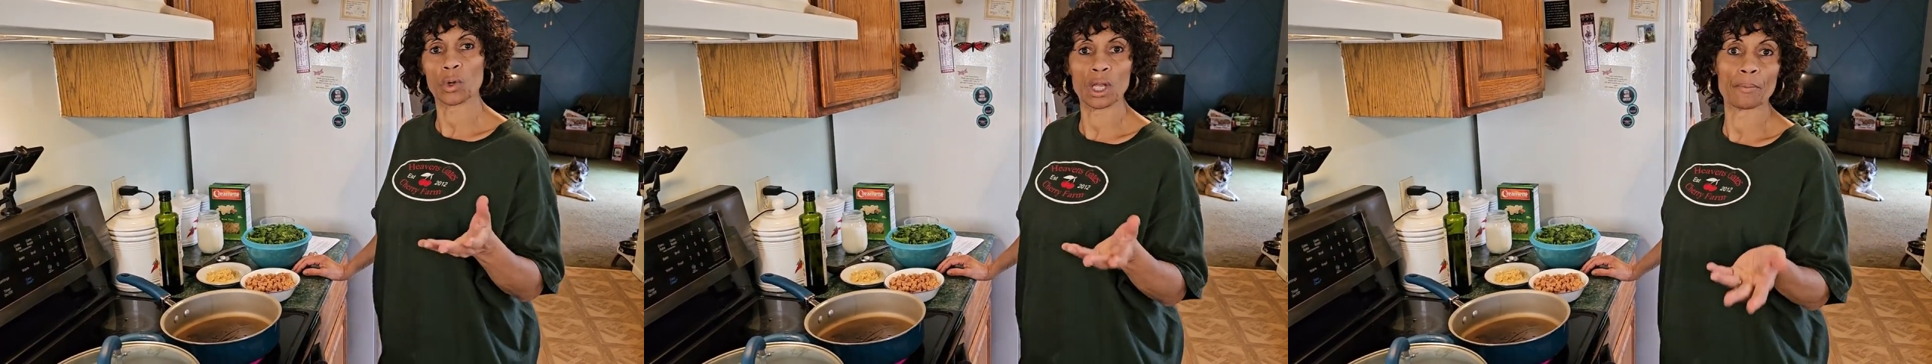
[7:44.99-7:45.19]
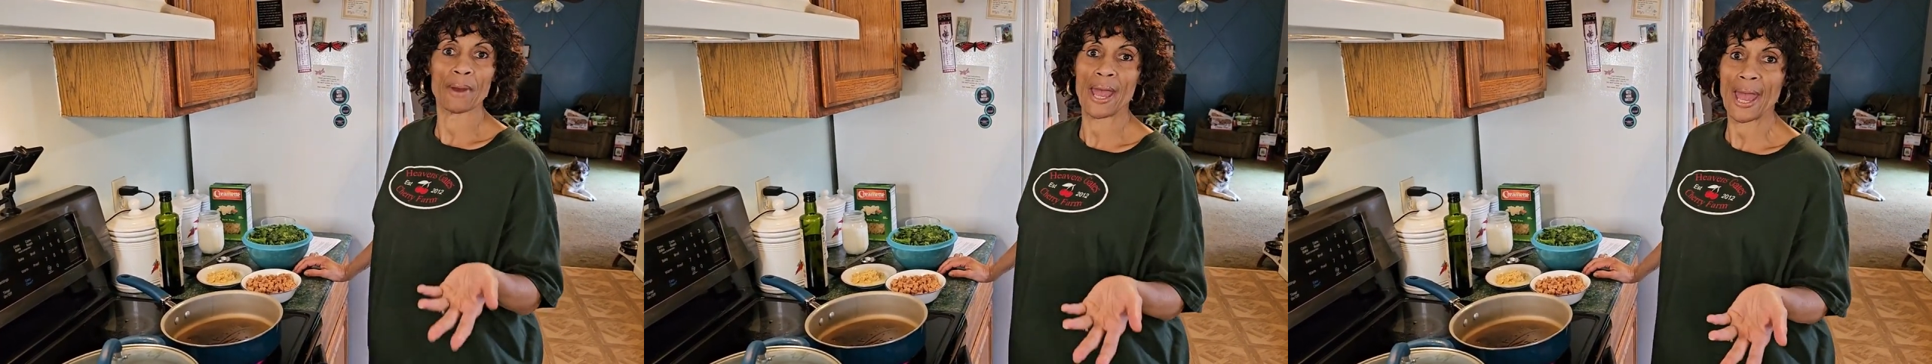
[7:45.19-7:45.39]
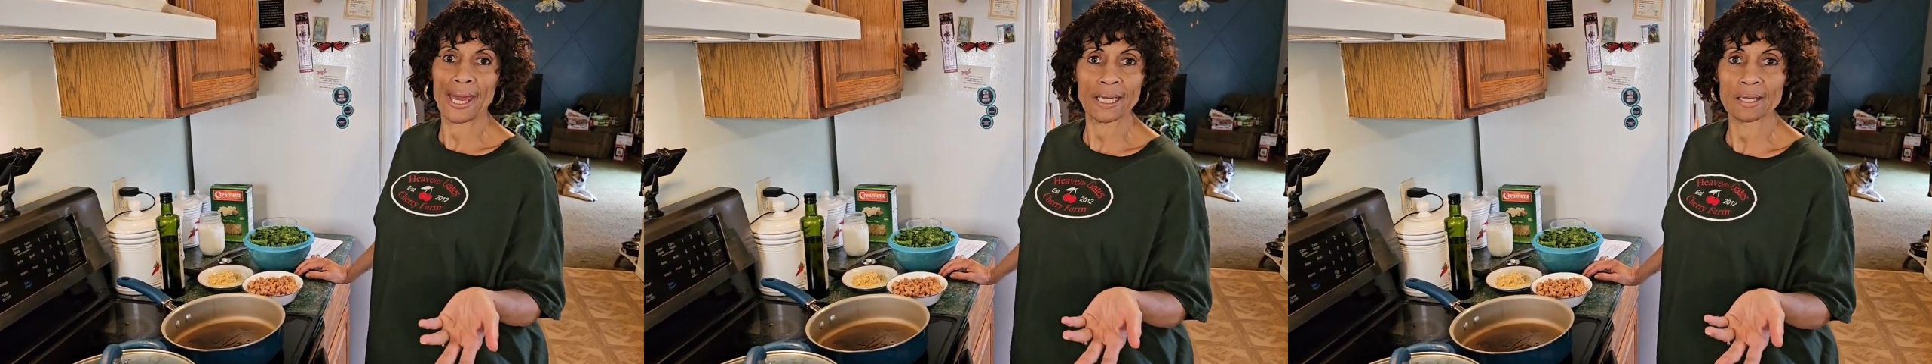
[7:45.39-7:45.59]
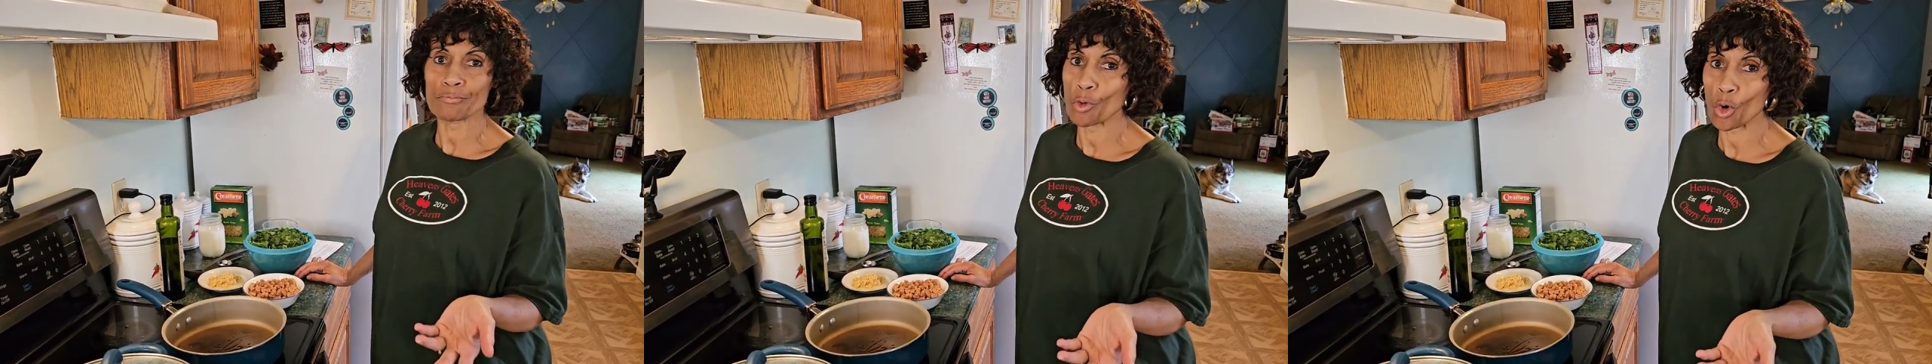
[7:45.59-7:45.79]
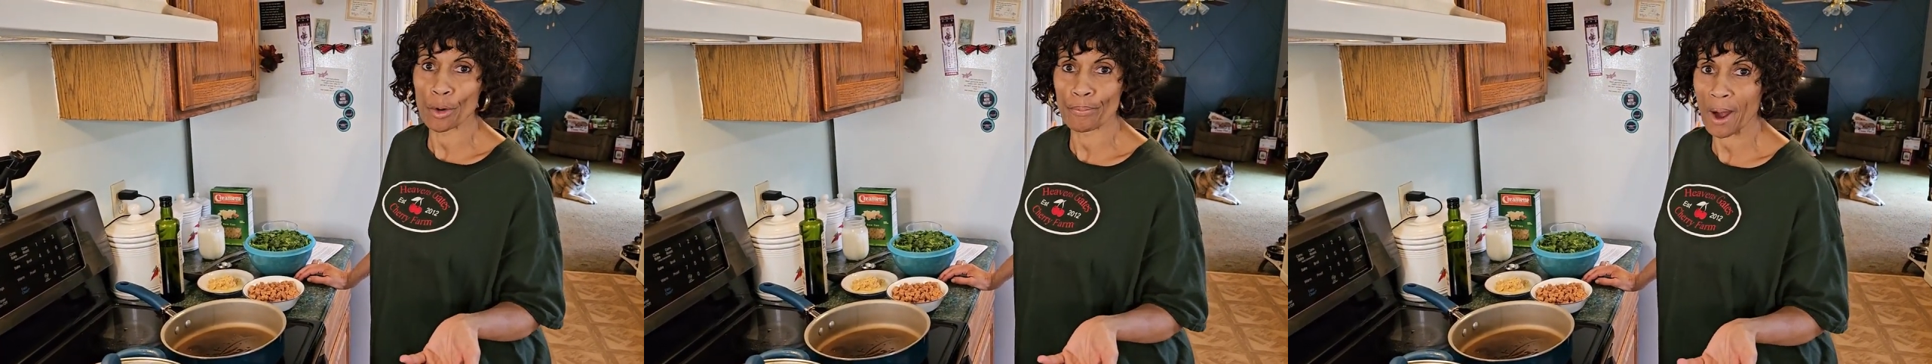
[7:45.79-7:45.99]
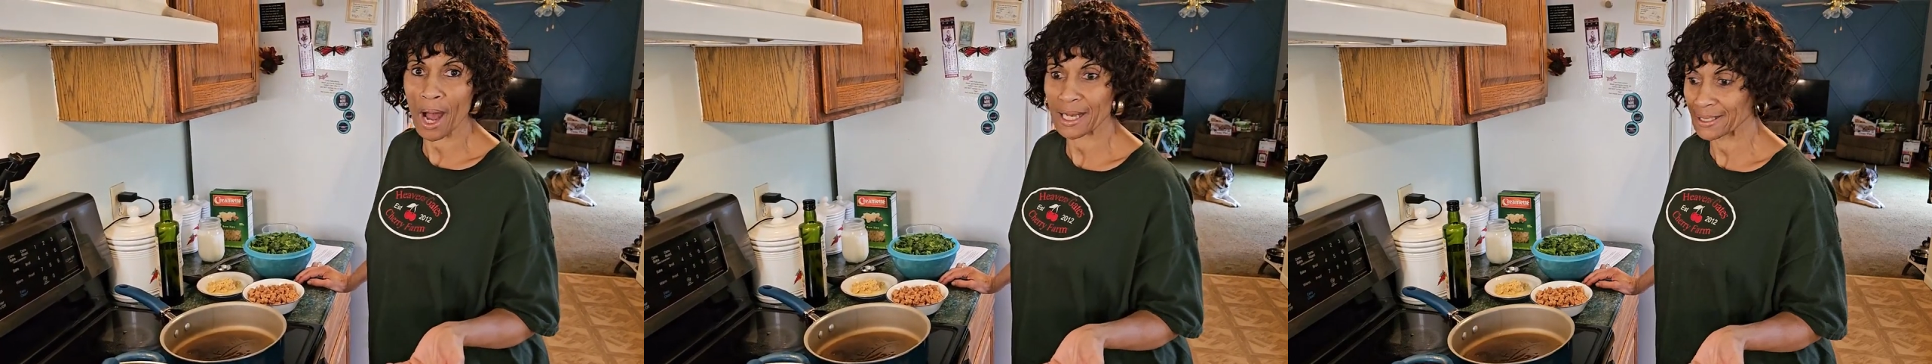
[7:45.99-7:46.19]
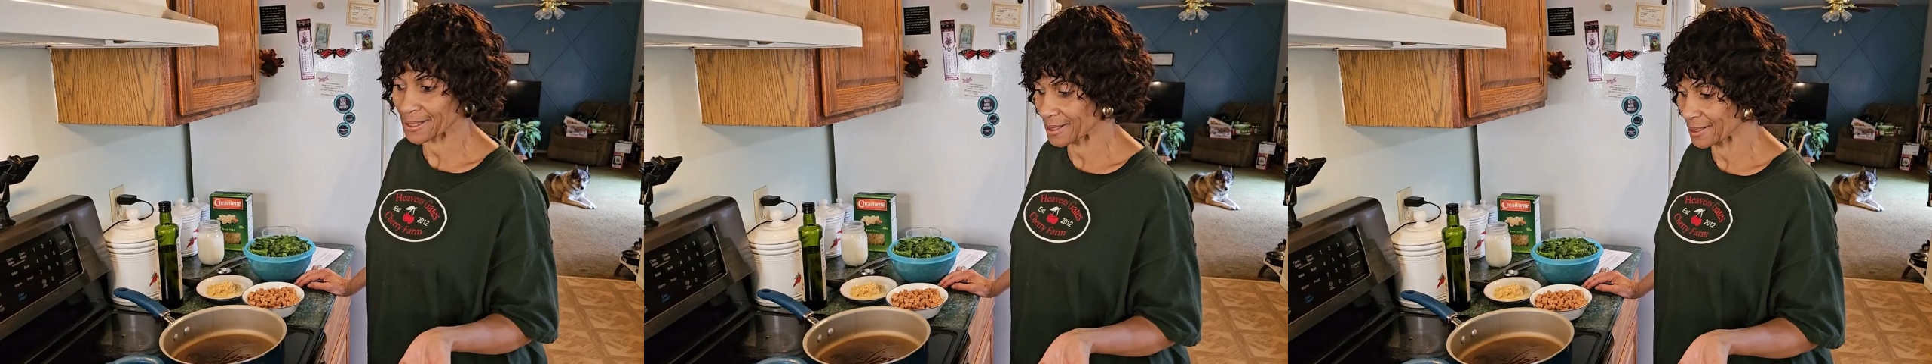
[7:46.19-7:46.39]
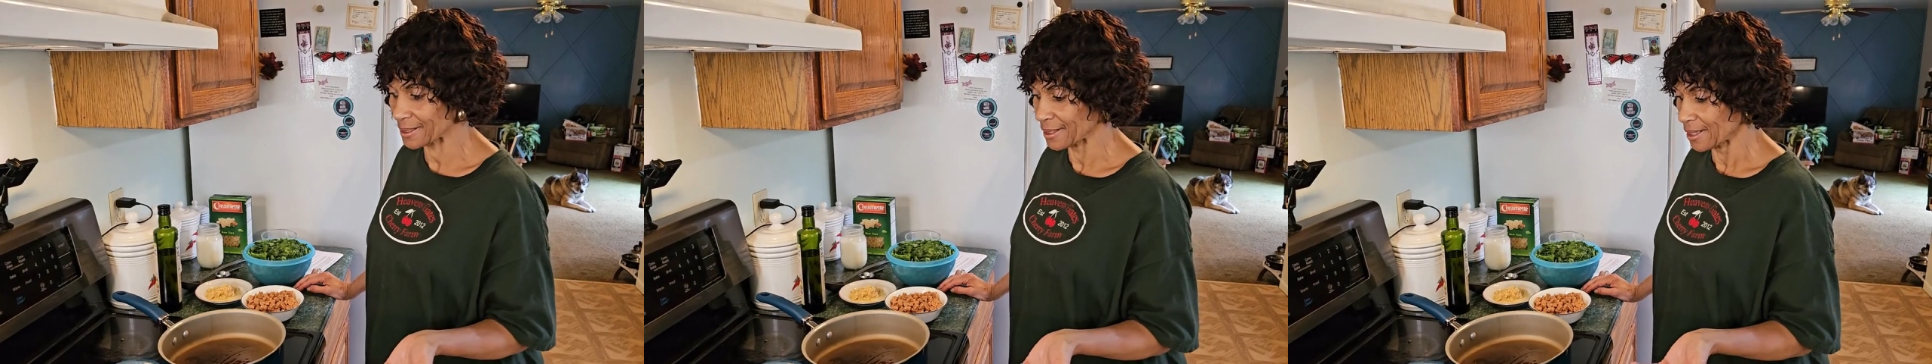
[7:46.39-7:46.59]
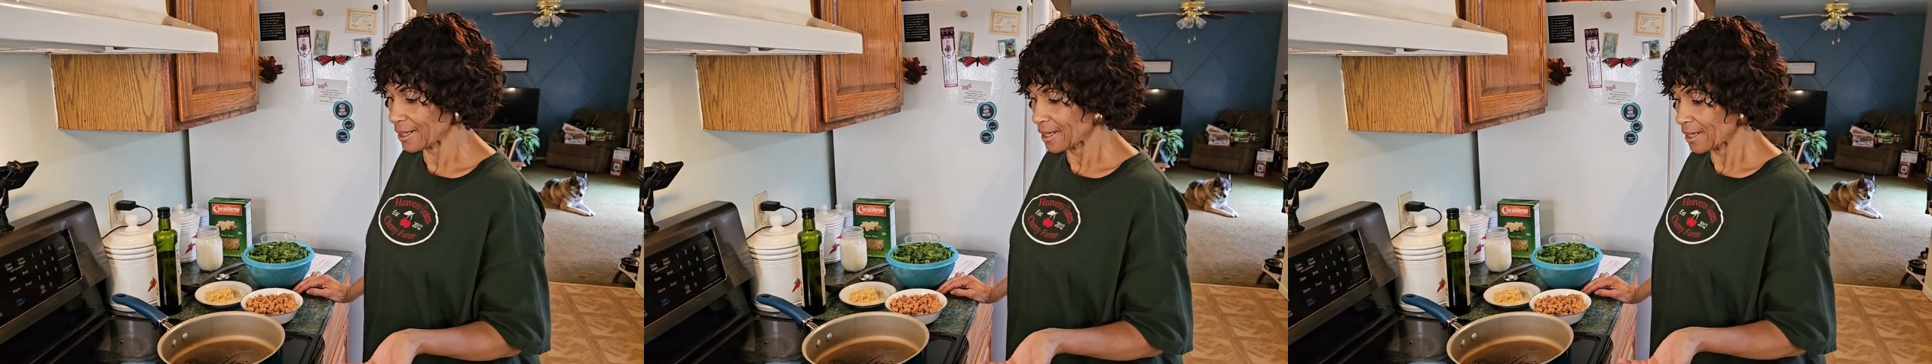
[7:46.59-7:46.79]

well, I'm adding more pasta